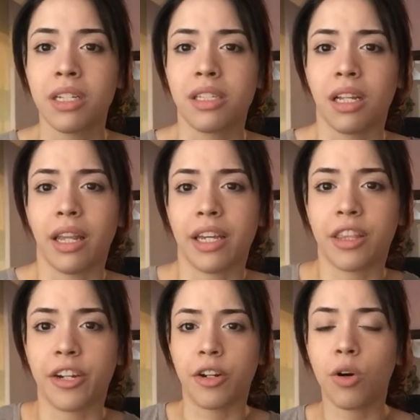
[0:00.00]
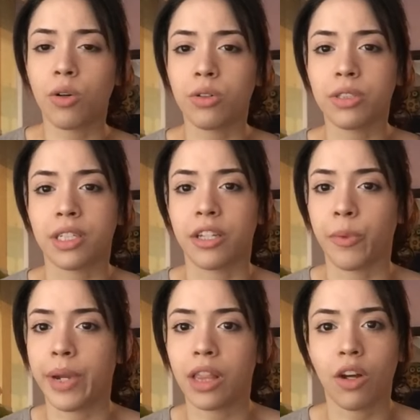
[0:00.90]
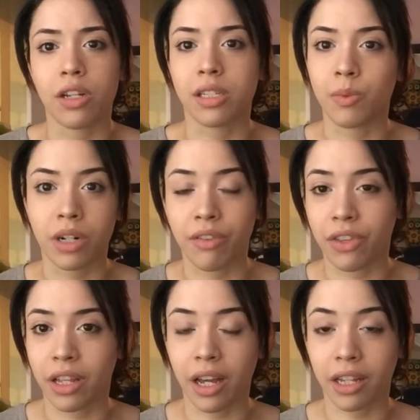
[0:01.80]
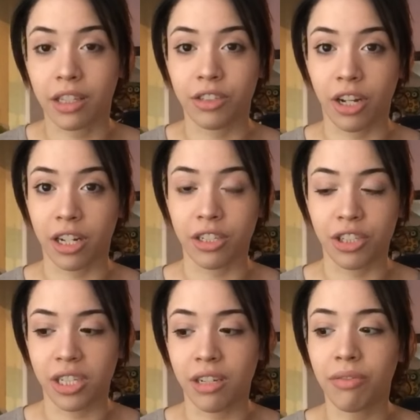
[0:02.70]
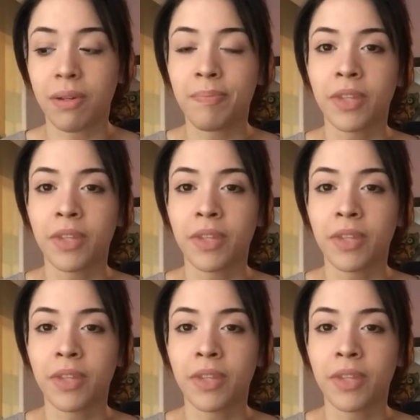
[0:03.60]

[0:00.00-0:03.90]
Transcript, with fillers: to like goals and their weight loss and whatever the heck they're trying to achieve.